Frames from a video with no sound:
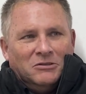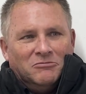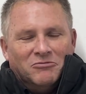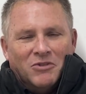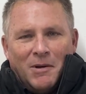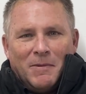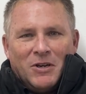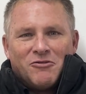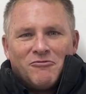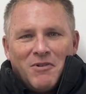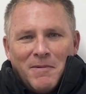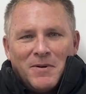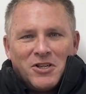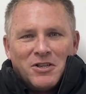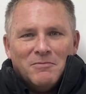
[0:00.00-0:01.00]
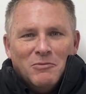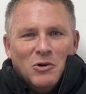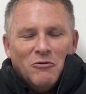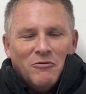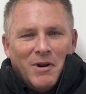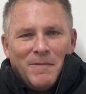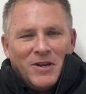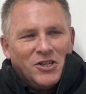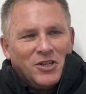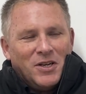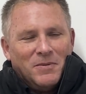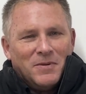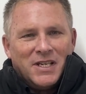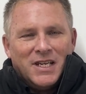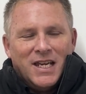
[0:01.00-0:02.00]
Rubbish and more rubbish,
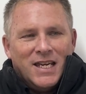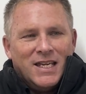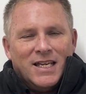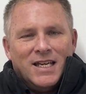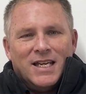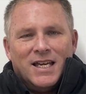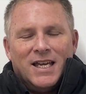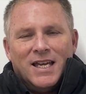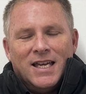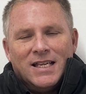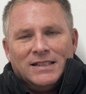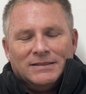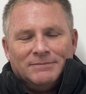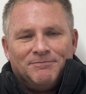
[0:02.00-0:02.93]
wasn't it?